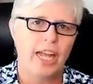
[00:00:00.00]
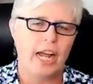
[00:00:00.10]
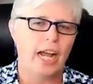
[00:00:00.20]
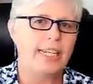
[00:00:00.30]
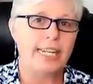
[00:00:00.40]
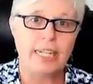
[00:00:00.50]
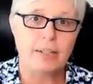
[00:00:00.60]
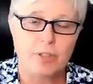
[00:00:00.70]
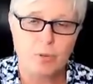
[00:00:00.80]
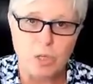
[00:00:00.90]
And I did
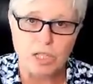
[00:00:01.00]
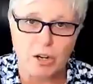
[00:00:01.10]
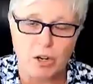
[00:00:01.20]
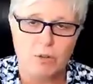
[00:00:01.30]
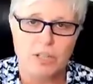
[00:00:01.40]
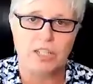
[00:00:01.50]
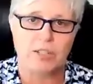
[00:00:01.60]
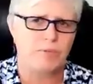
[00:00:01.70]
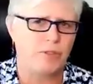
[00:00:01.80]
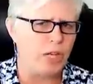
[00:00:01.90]
it with her
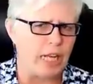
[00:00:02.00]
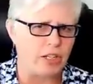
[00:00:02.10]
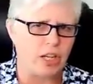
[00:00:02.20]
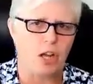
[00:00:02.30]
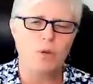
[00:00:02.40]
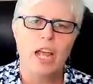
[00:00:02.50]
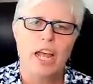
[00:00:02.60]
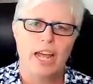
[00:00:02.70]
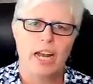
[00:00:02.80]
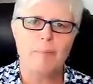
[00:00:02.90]
this few days ago.
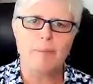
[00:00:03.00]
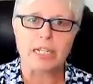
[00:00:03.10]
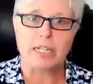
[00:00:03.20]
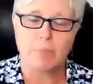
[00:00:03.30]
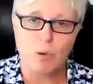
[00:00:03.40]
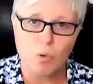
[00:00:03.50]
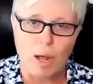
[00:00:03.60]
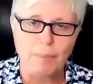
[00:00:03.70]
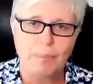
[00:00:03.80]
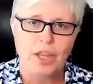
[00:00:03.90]
And I picked number
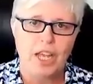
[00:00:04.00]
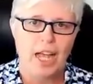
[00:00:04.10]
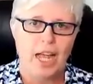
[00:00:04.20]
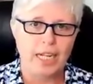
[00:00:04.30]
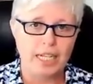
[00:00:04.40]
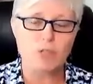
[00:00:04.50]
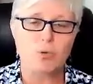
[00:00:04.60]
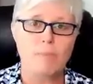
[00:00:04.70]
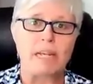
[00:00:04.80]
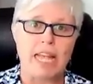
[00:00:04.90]
one. And this
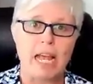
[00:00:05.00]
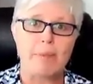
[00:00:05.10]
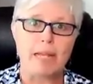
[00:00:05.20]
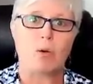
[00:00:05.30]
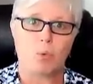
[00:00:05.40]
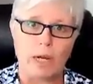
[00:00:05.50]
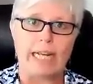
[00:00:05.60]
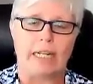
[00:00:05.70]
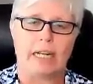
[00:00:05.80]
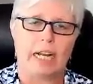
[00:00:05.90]
woman gave me a
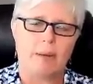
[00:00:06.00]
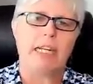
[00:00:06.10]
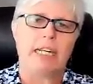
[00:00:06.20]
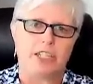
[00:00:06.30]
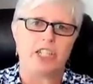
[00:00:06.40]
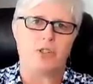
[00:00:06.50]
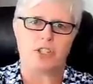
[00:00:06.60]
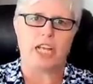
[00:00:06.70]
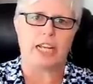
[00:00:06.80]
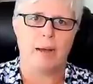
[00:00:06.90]
reading like I'm getting chills.
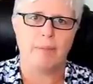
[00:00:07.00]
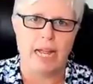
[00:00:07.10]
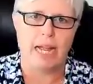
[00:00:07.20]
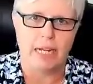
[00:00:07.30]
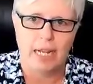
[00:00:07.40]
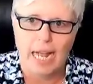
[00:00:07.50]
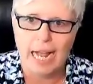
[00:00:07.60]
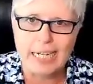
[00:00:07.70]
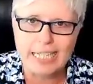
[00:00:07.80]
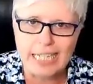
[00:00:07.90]
Like, I'm like,
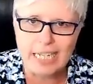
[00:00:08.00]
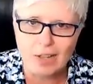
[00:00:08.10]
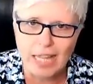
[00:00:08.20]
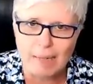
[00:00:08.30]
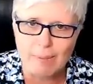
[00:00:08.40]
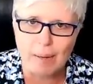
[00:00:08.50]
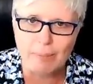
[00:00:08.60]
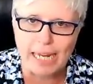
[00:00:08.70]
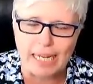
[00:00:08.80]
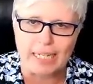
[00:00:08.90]
how does she know that
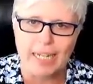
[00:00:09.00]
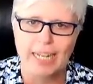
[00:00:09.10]
about me?